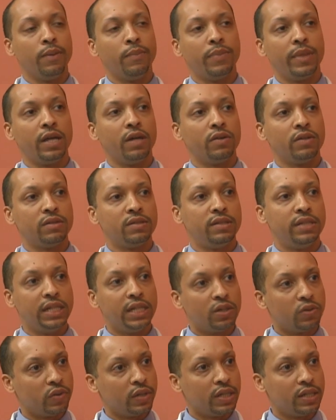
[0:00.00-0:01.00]
There is
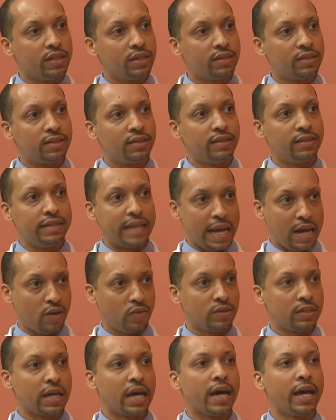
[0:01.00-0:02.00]
decreased
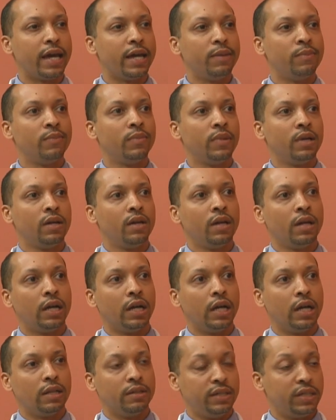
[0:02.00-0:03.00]
downtime,
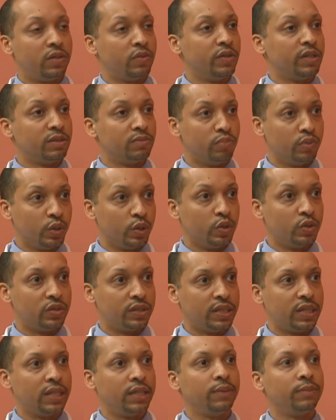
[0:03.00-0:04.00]
decreased
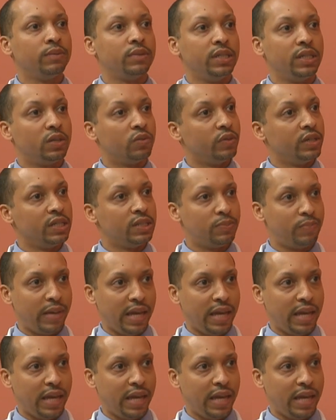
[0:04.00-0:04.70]
bruising, decreased